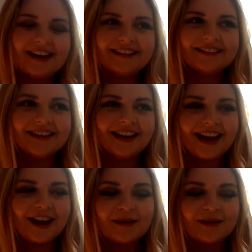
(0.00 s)
oh my
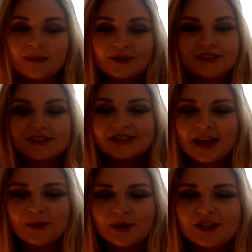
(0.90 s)
god i remember the
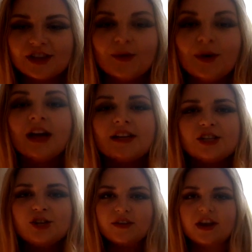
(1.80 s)
same one too
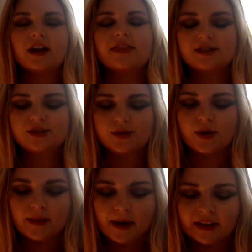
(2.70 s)
did you ever hear that
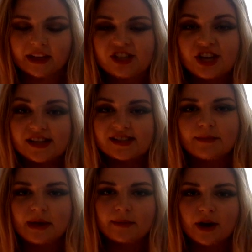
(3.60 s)
story about like
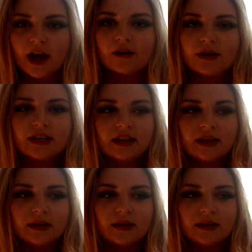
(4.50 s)
justin bieber how he
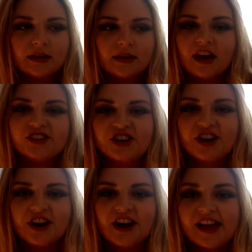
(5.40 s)
like met
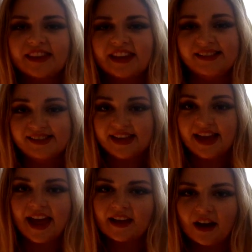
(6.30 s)
usher and like
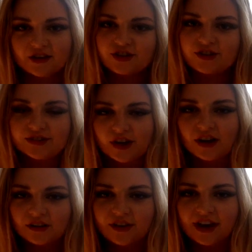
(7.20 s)
sang usher's
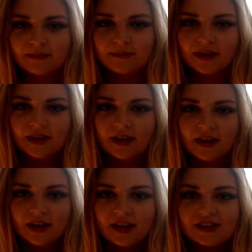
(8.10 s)
song for him yeah.
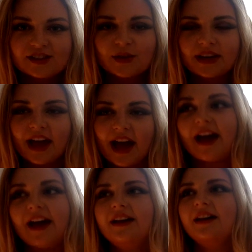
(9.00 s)
so like
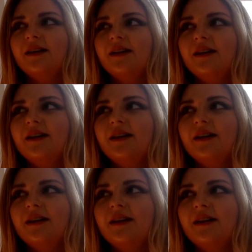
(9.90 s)
i
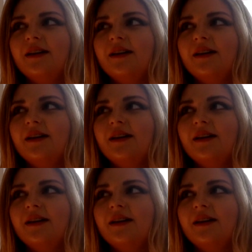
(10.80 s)
in my 15